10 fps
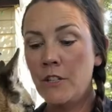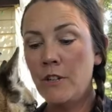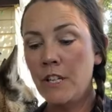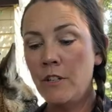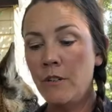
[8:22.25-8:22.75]
you
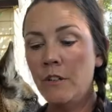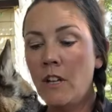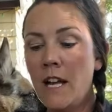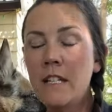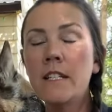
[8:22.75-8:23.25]
can
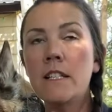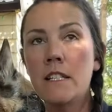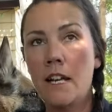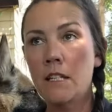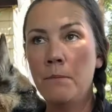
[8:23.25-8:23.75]
utilize the
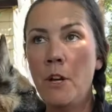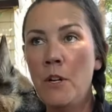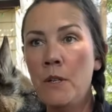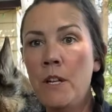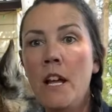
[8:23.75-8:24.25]
test
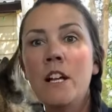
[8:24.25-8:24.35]
mode